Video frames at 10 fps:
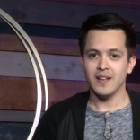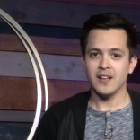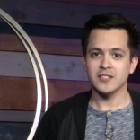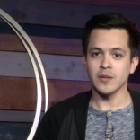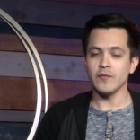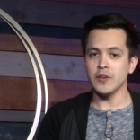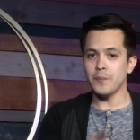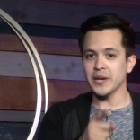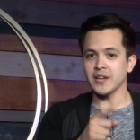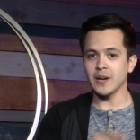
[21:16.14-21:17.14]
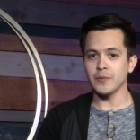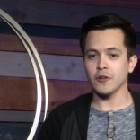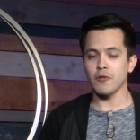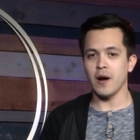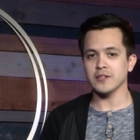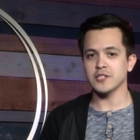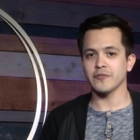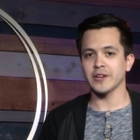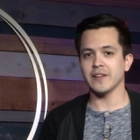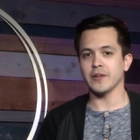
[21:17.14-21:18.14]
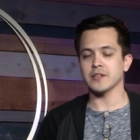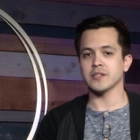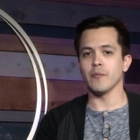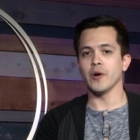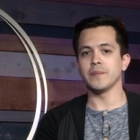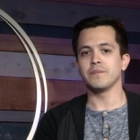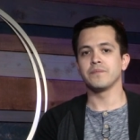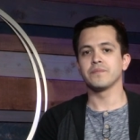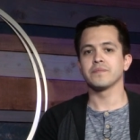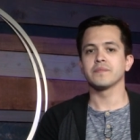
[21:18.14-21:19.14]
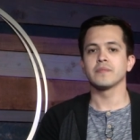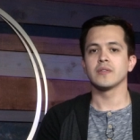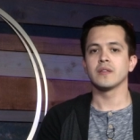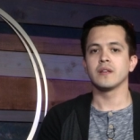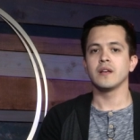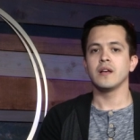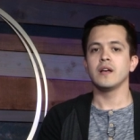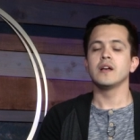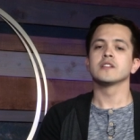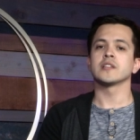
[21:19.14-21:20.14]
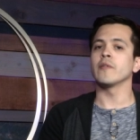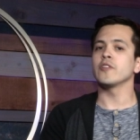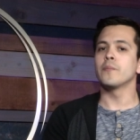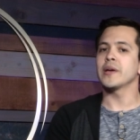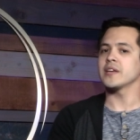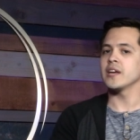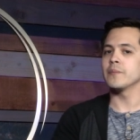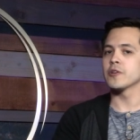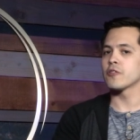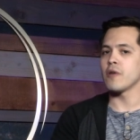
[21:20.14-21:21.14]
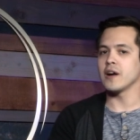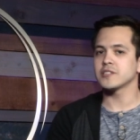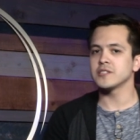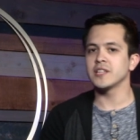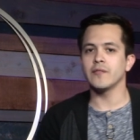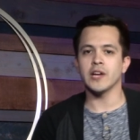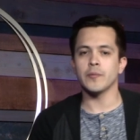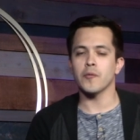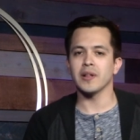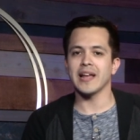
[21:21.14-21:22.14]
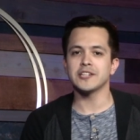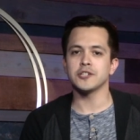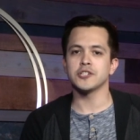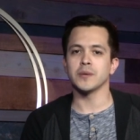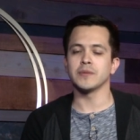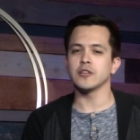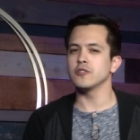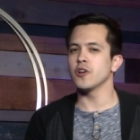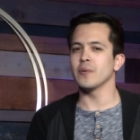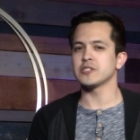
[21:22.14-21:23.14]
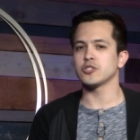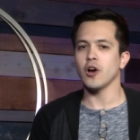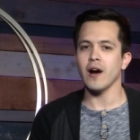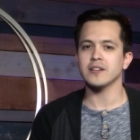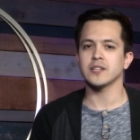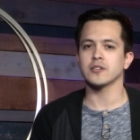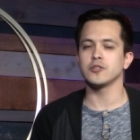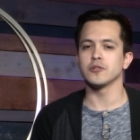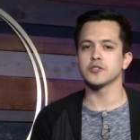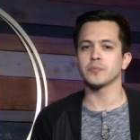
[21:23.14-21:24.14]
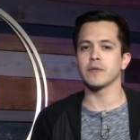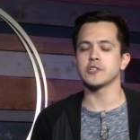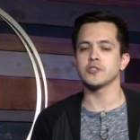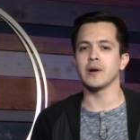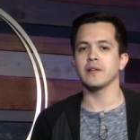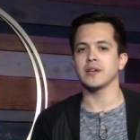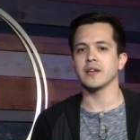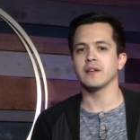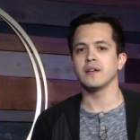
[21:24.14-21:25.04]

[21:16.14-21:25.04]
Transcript: Some of you picking up your cross is forgiving someone. Some of you picking up your cross is giving up a relationship that you know is toxic to your spirituality.